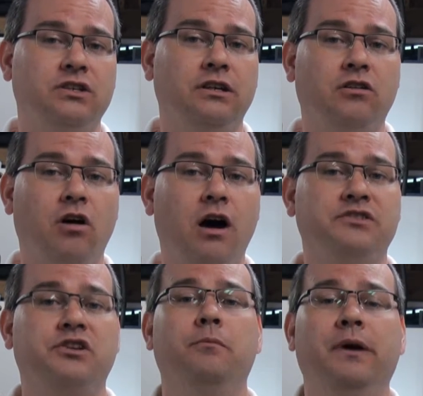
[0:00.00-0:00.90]
and
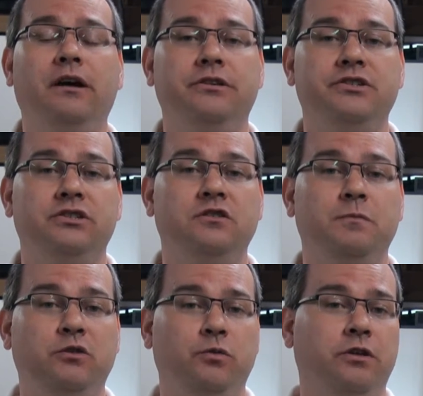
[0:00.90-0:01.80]
cost comparisons
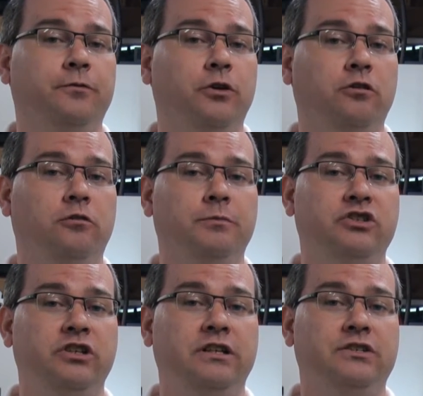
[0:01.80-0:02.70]
between a vertical
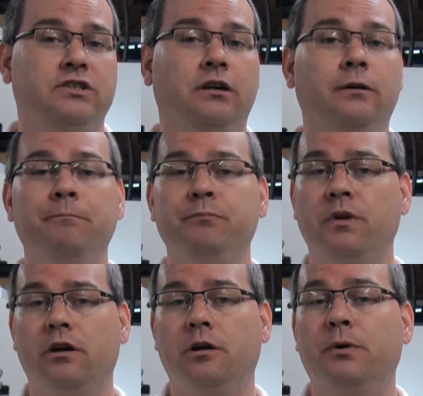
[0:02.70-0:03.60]
machining center
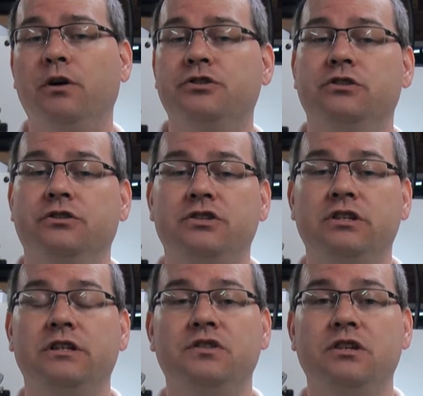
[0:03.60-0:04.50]
and a personal
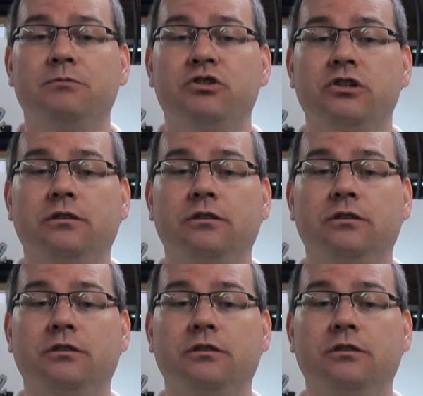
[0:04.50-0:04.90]
CNC machine.